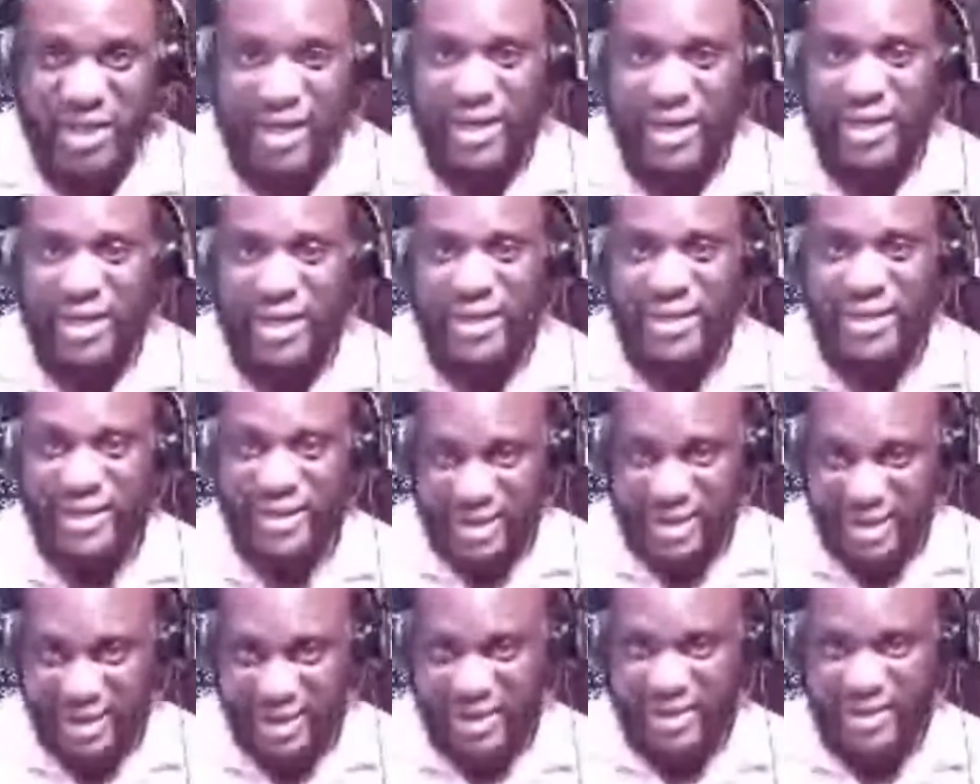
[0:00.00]

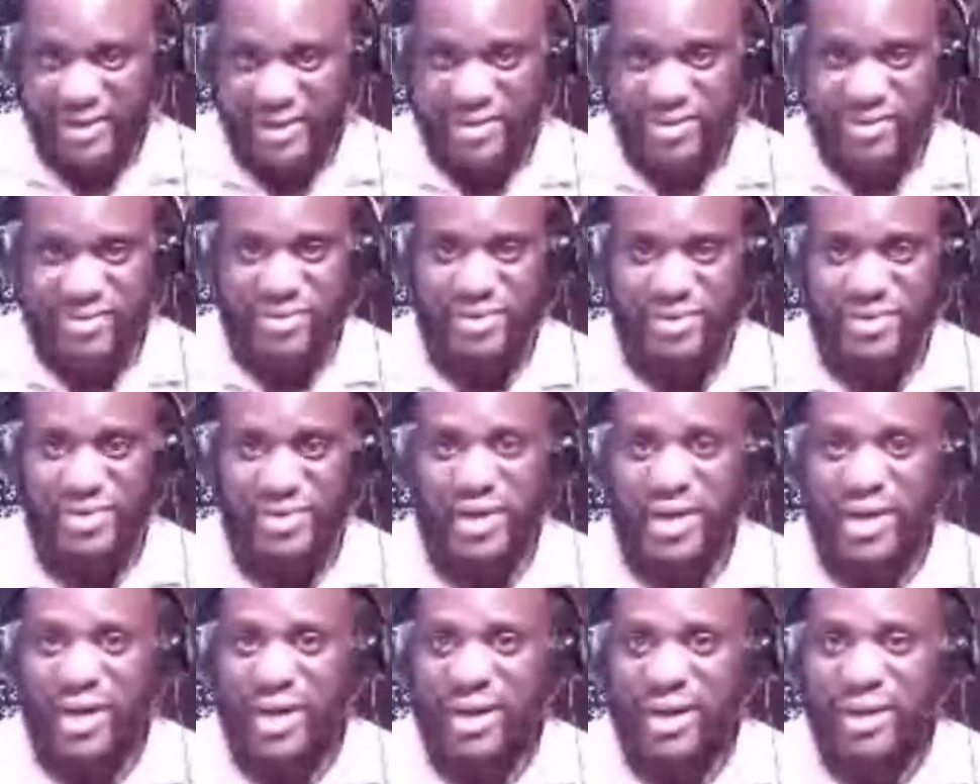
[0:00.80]
is.
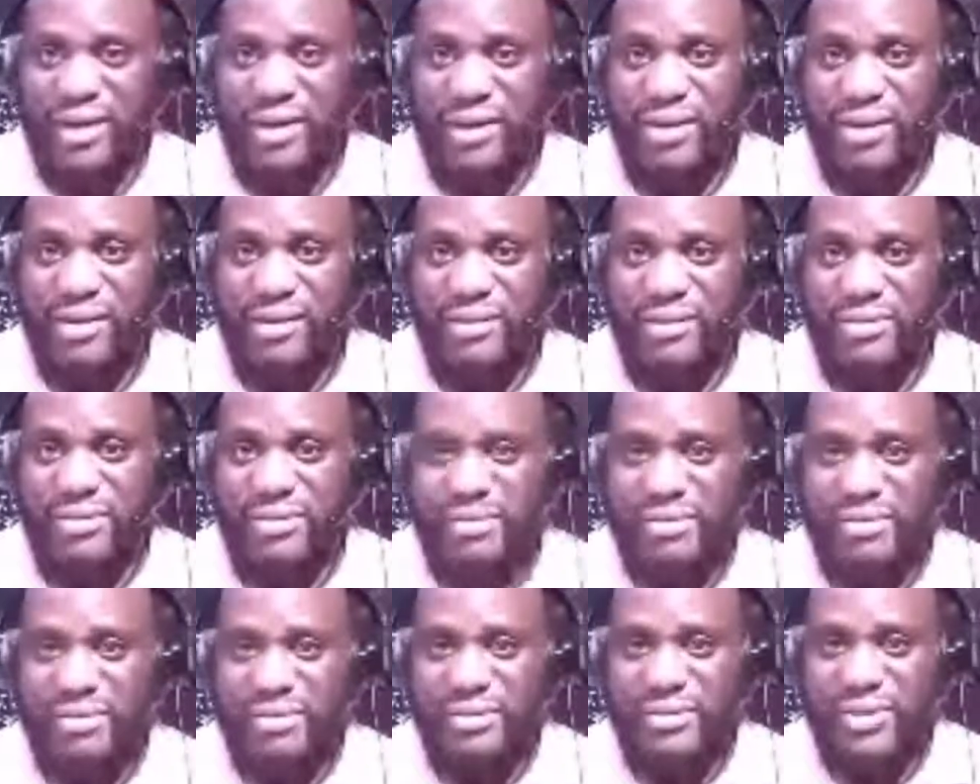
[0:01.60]

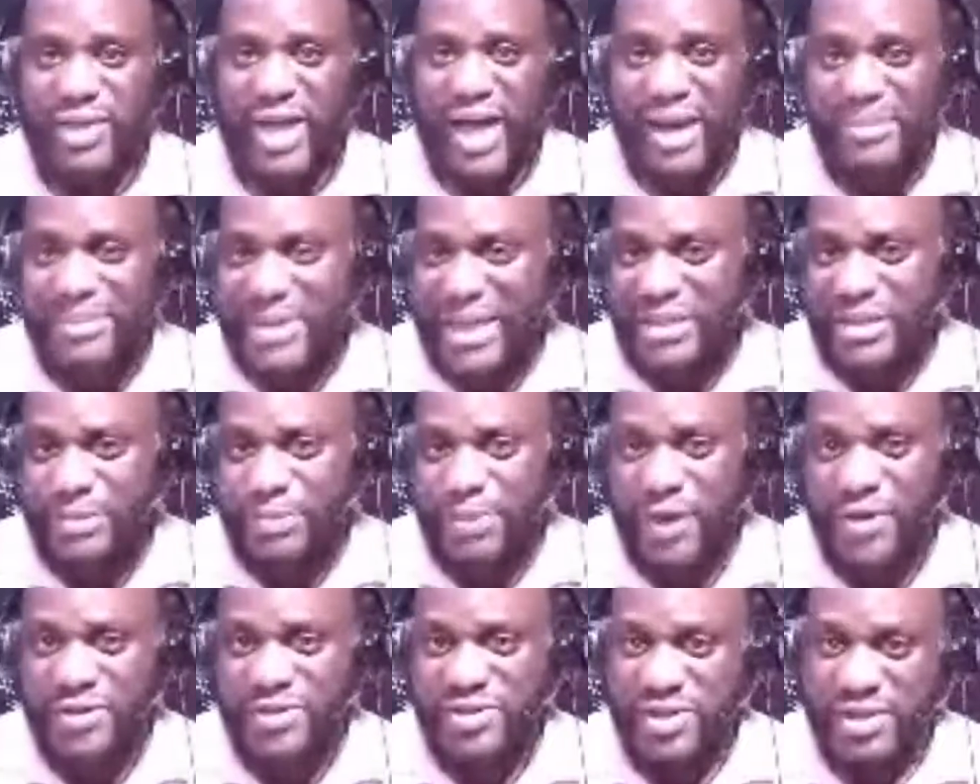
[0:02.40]
Now, I'm not the
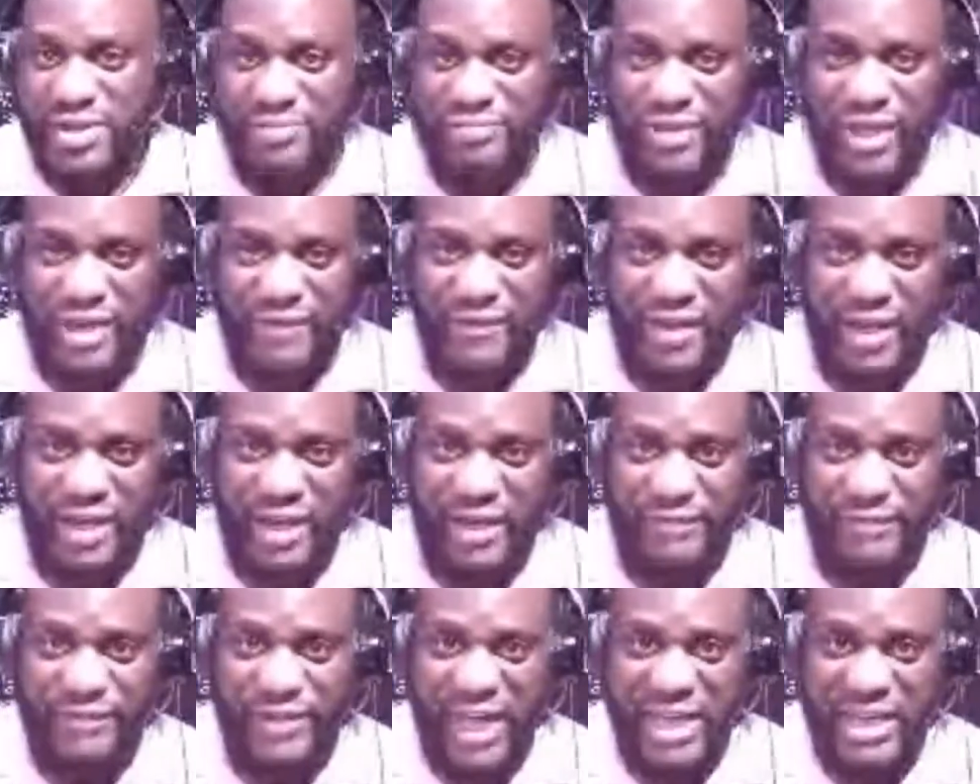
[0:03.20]
person. If that
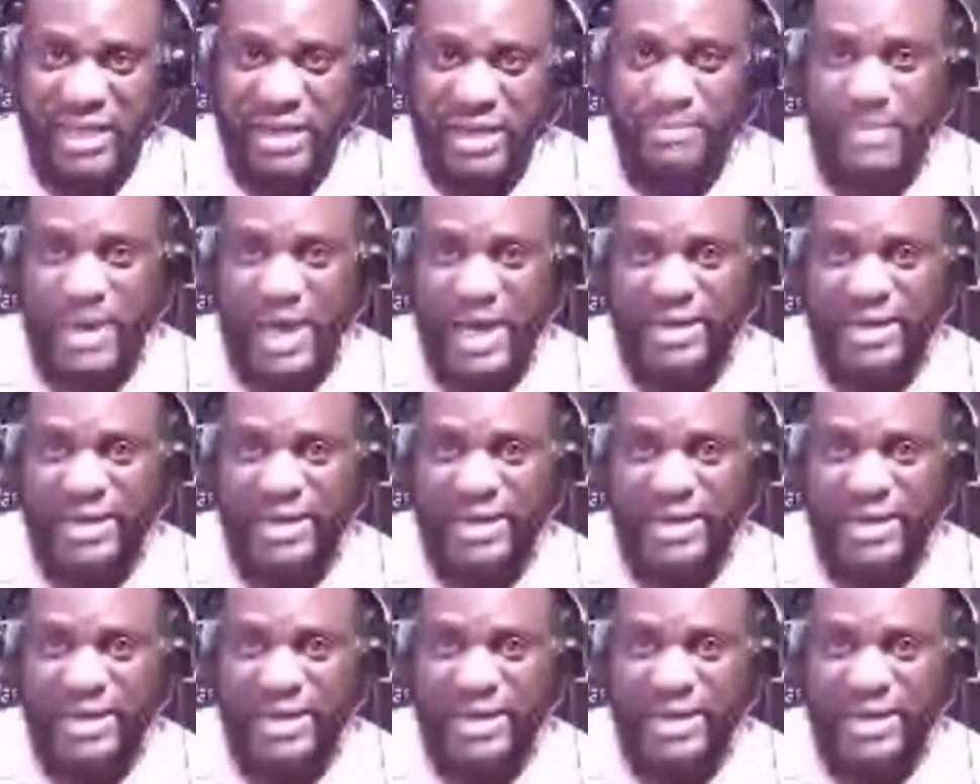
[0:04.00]
inbox